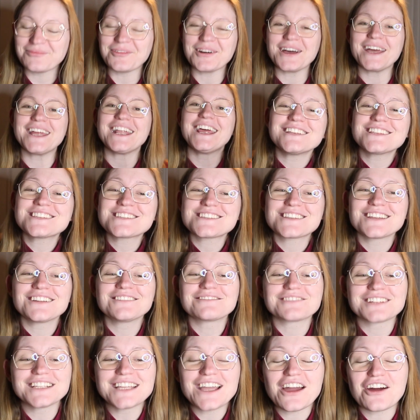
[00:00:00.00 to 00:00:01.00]
But it's
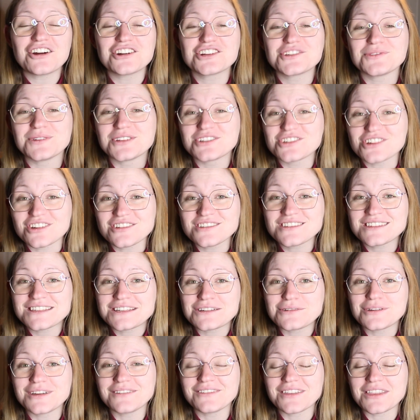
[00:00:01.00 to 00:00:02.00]
still really hard to adjust
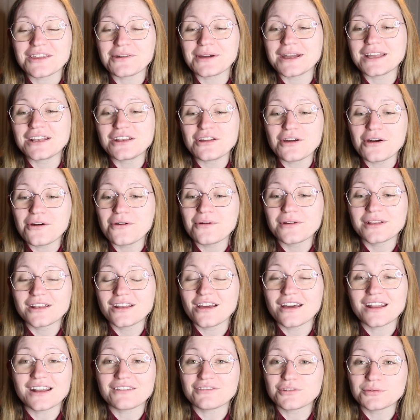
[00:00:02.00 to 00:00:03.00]
to, even though I know
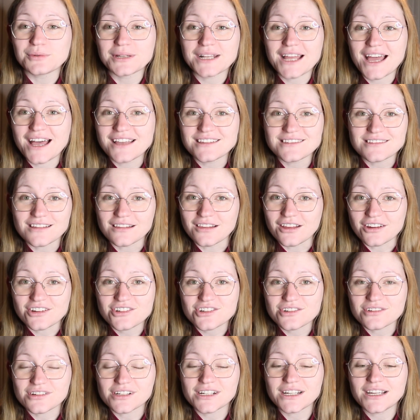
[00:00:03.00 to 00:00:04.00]
not everyone has the
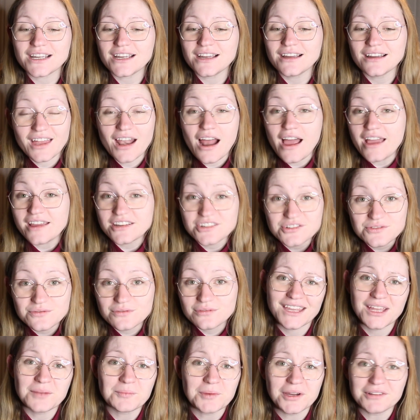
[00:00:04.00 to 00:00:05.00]
luxury that I
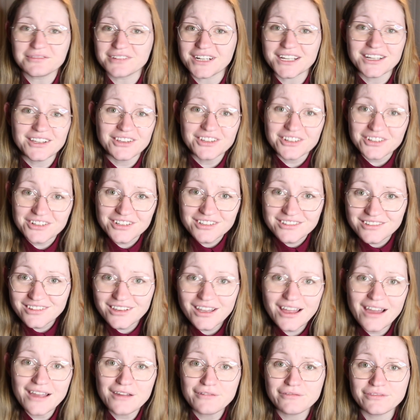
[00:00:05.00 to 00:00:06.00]
do in my regular
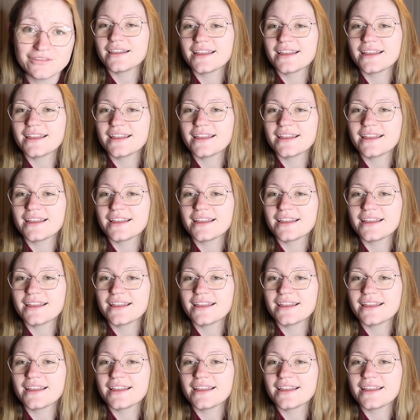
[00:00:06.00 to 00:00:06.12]
life.